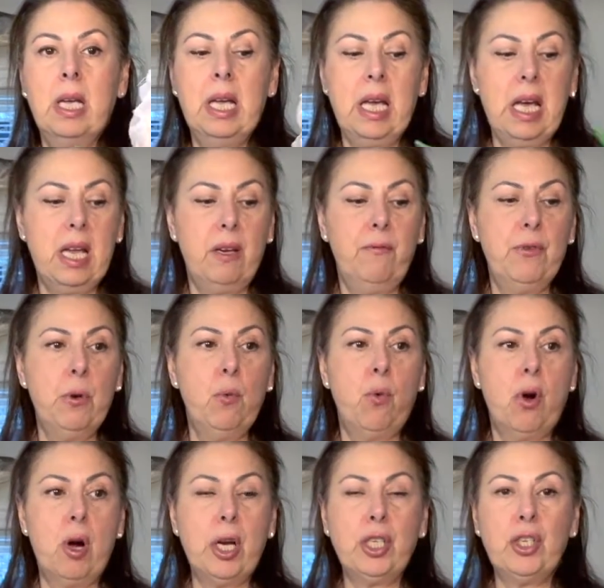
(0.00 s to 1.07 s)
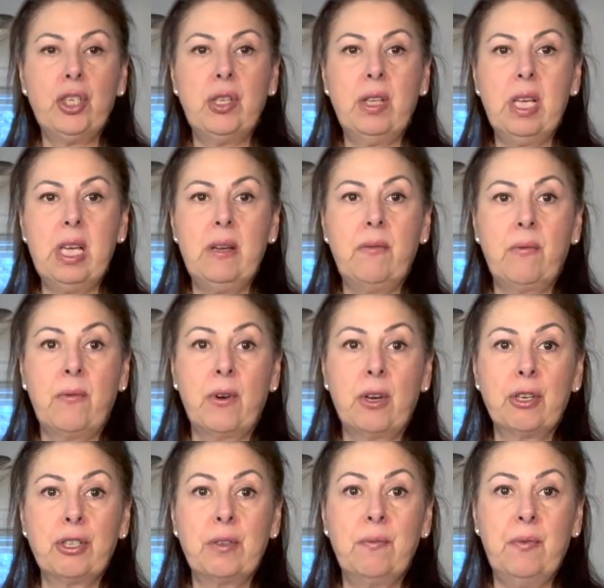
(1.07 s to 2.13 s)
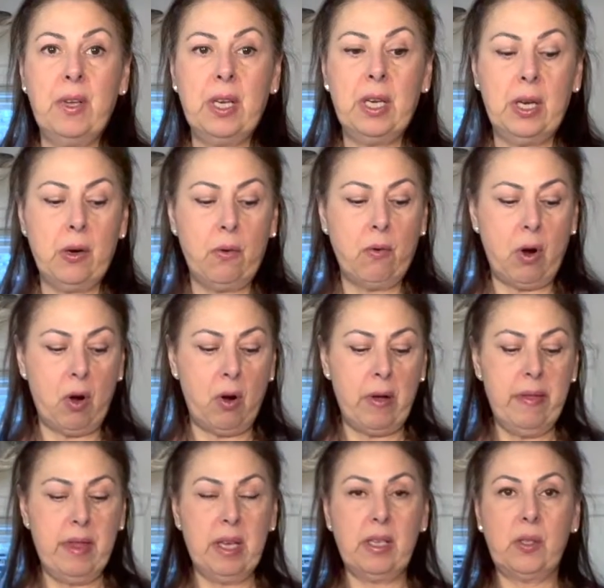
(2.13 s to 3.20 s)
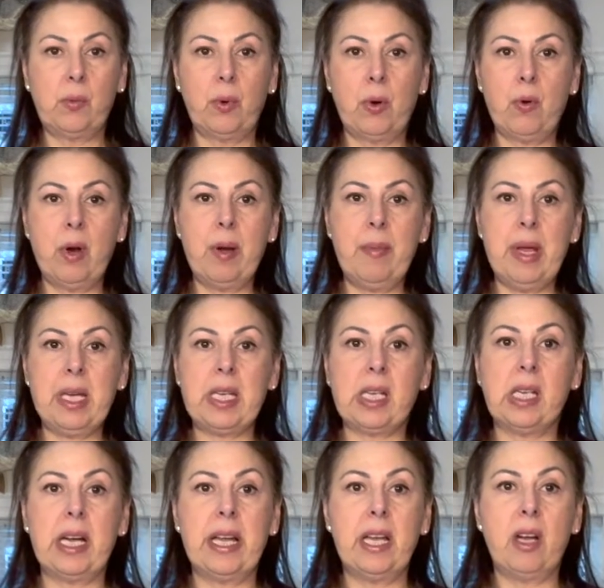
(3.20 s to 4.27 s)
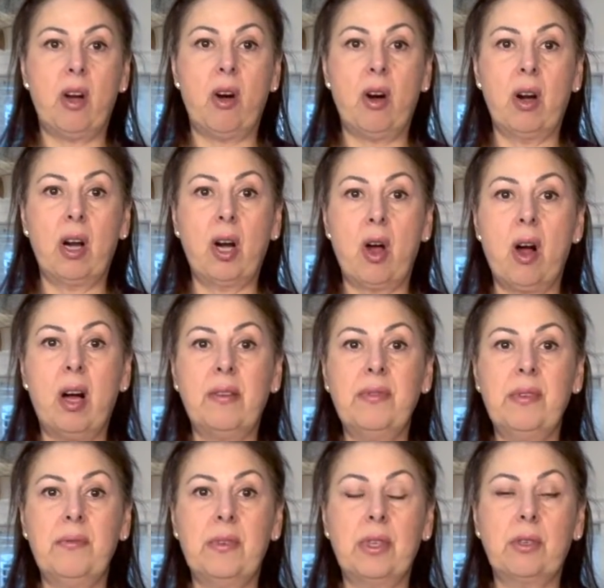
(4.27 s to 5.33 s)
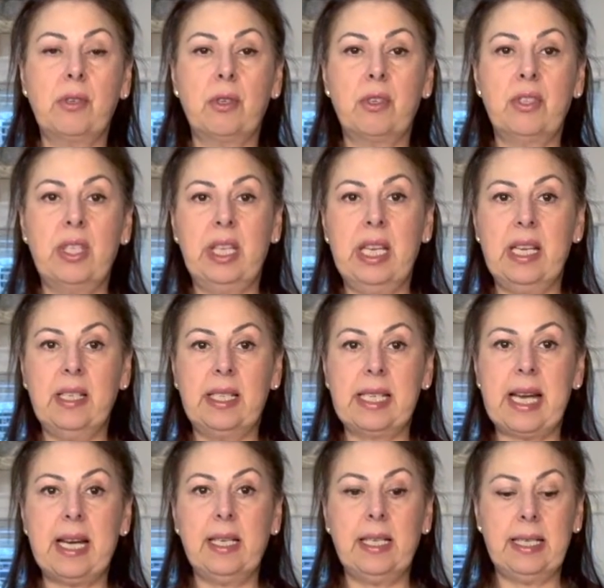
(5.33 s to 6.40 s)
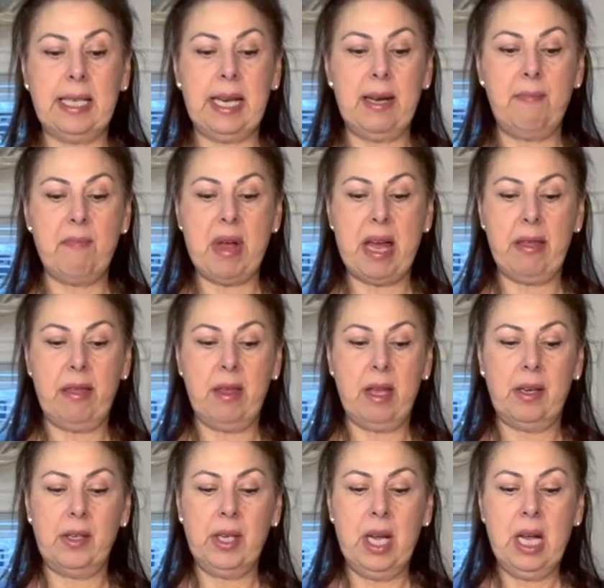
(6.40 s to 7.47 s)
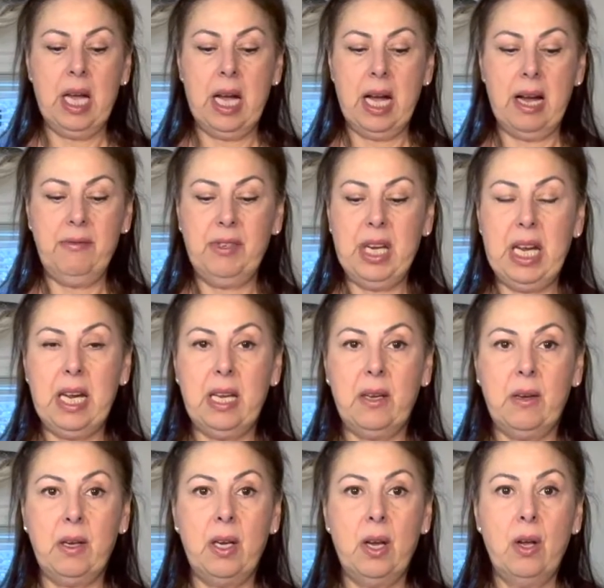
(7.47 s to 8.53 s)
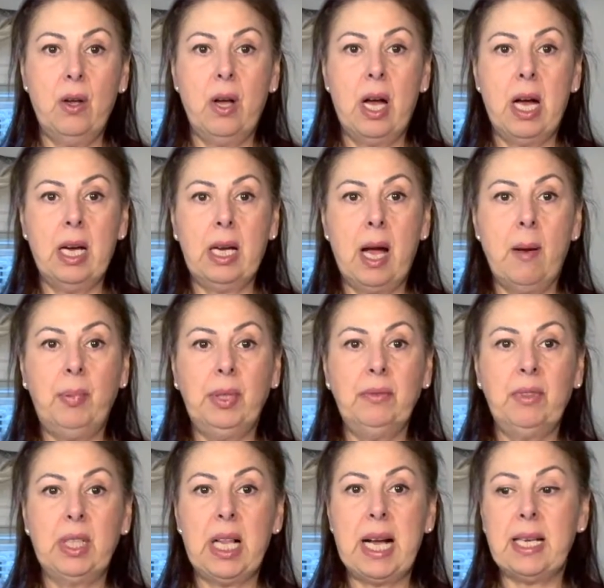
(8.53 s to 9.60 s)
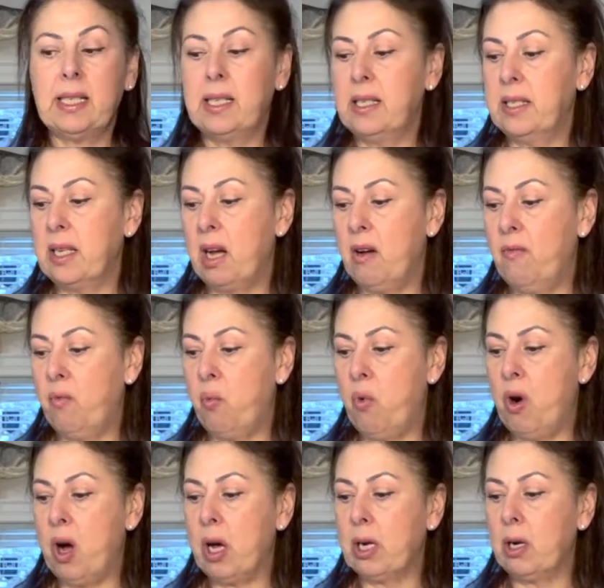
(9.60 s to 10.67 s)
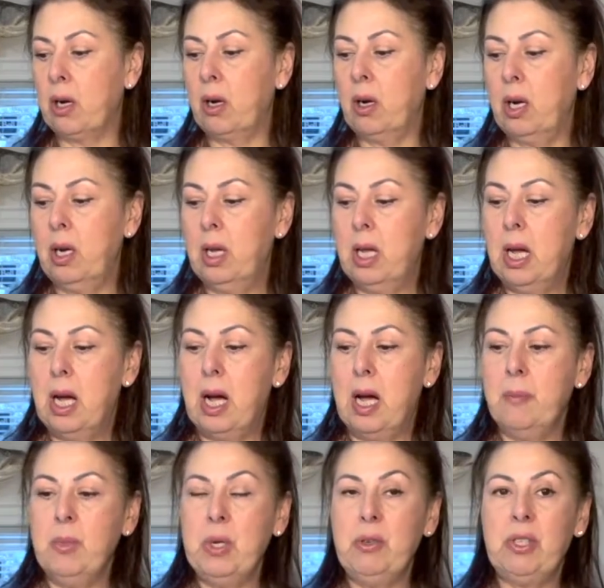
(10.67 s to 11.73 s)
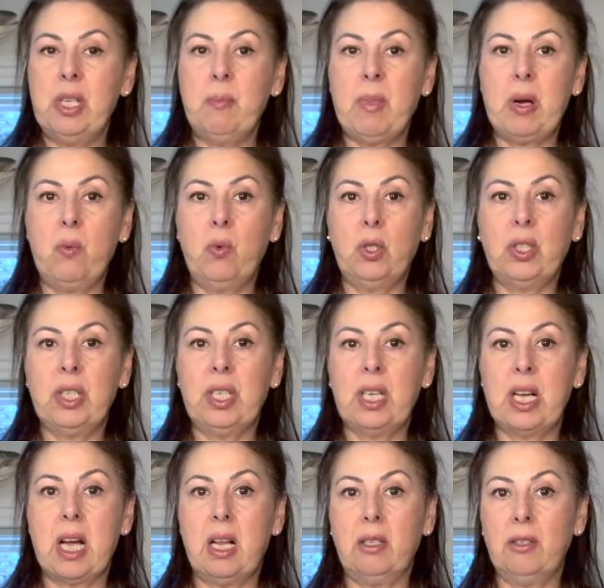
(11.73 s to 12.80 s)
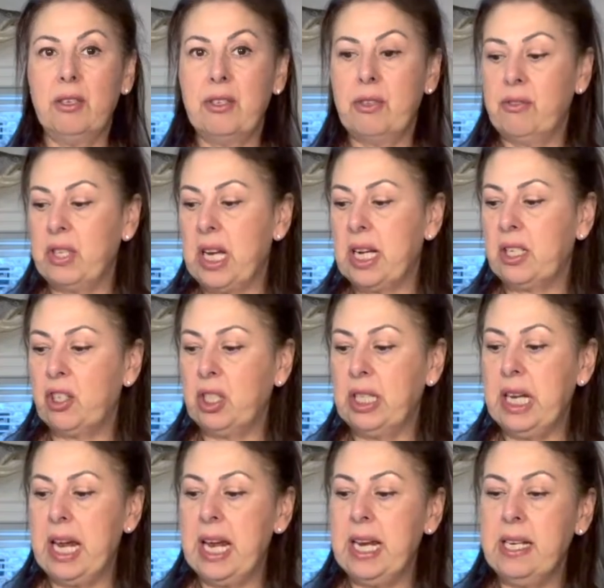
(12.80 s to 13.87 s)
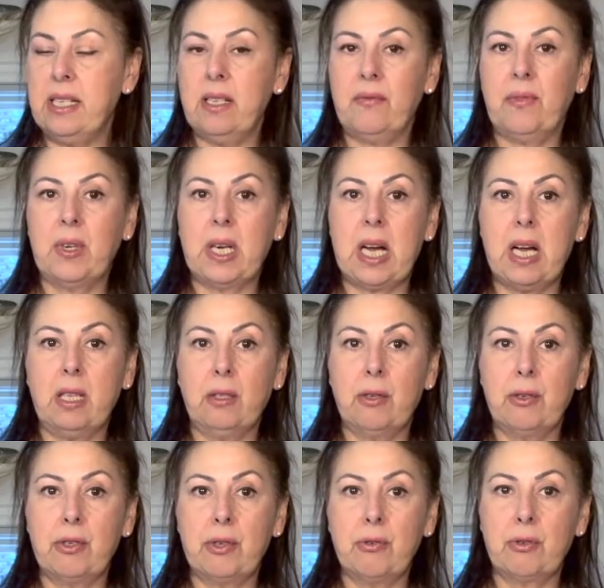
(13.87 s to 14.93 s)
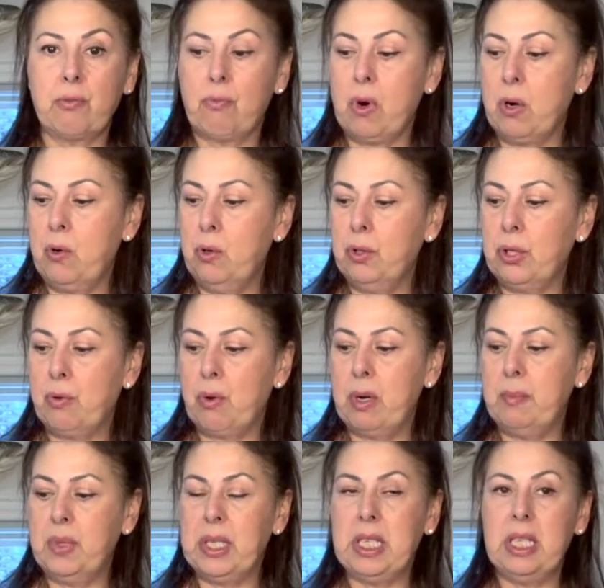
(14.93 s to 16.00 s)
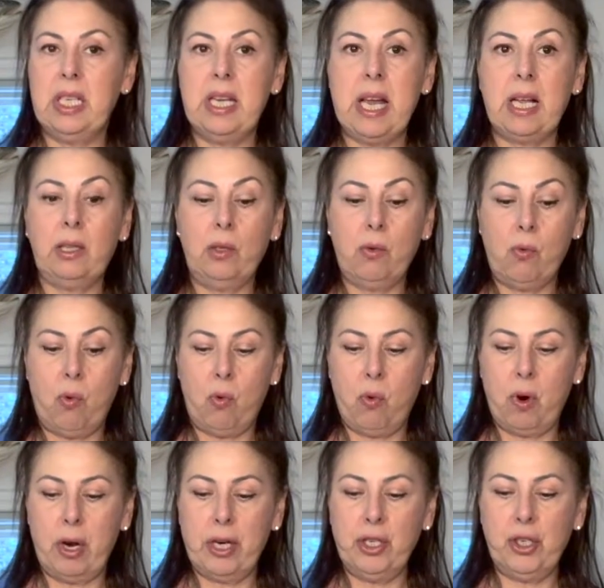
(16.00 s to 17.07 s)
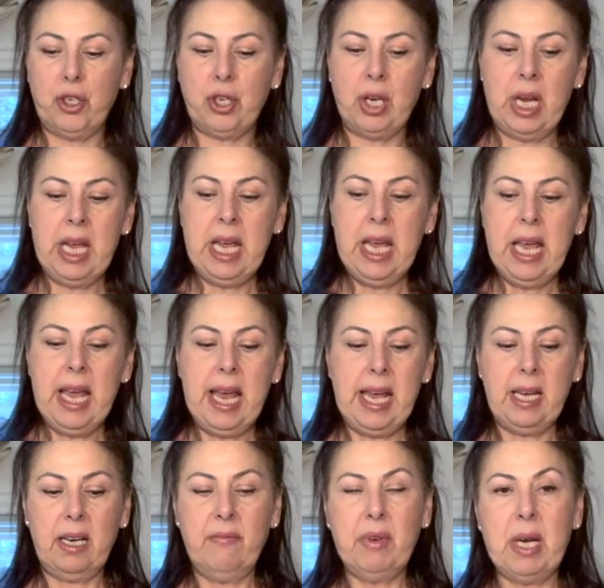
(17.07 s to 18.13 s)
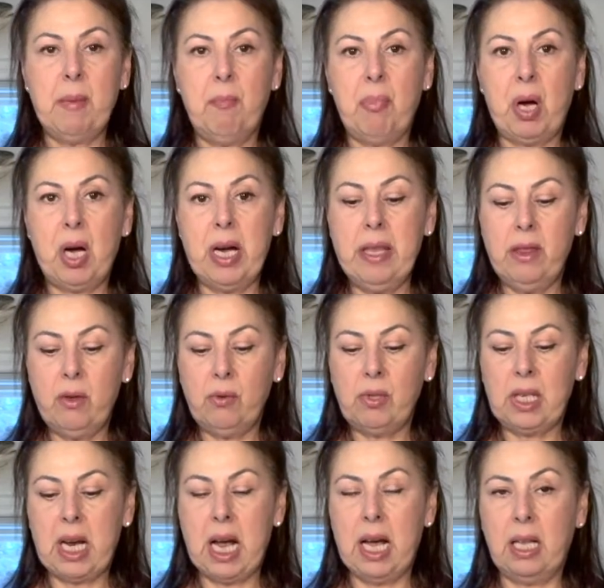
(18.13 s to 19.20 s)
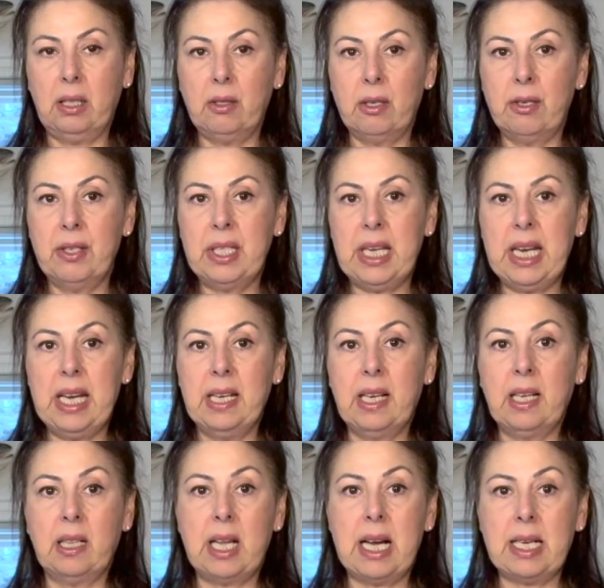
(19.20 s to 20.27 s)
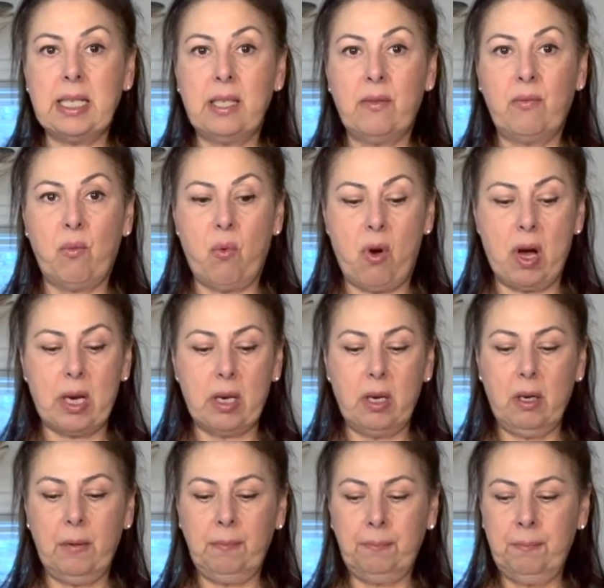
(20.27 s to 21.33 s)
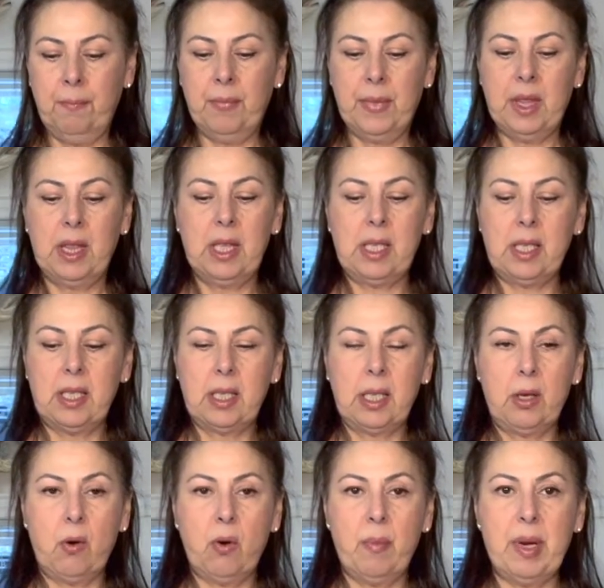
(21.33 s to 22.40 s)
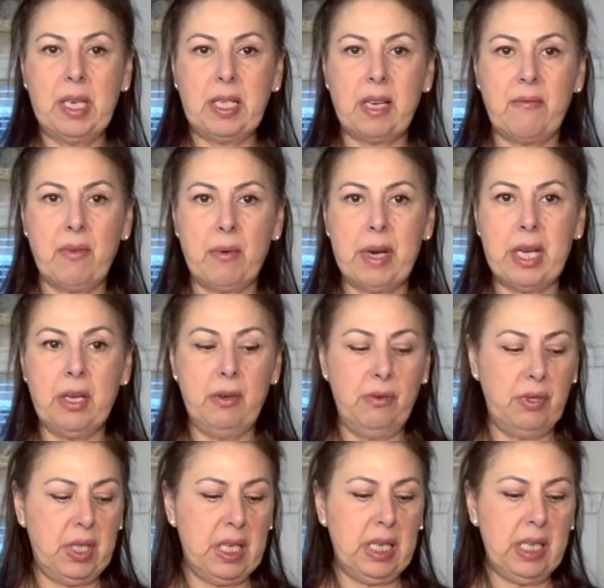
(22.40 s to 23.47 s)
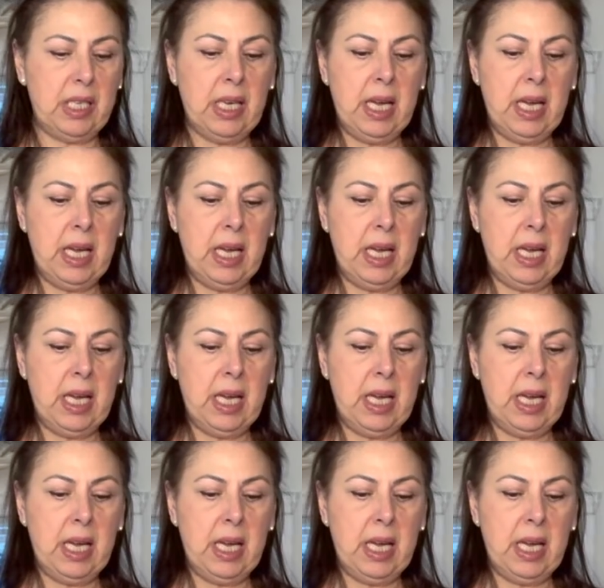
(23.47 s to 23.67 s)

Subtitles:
And if you watched the first video on this, we're going to be dyeing our coffee filters in the exact same method. I've taken a couple of glasses of water. I'm using my Wilton colors. There's actually 8 different colors. There's rose, crimson, yellow, orange. And I've combined those colors in a glass of water. This is lower because I've already used it.